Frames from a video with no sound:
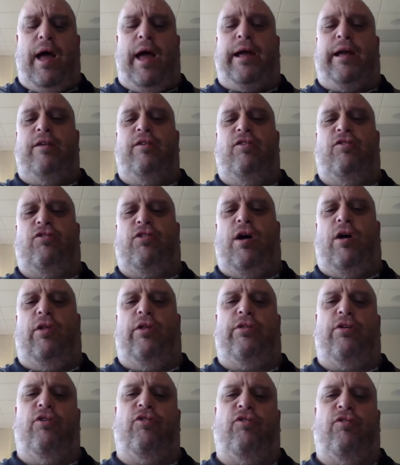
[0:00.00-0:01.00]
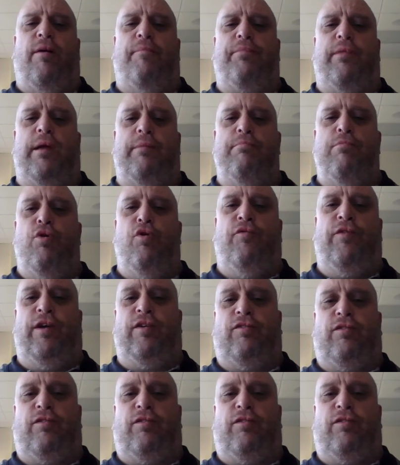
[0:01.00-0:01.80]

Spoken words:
I can just tell that there's something moving,